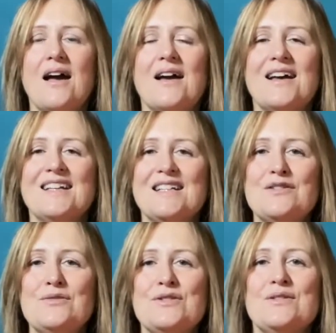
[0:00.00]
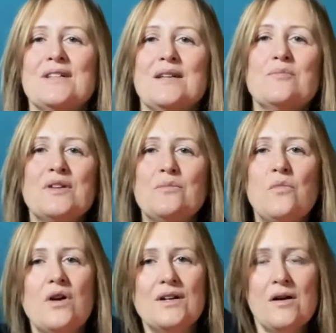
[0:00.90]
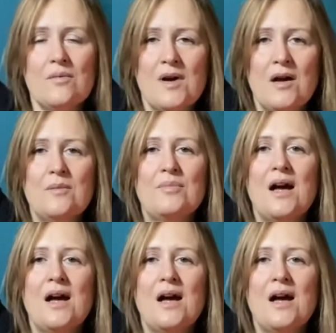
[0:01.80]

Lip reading: And as you're doing it, bring one arm up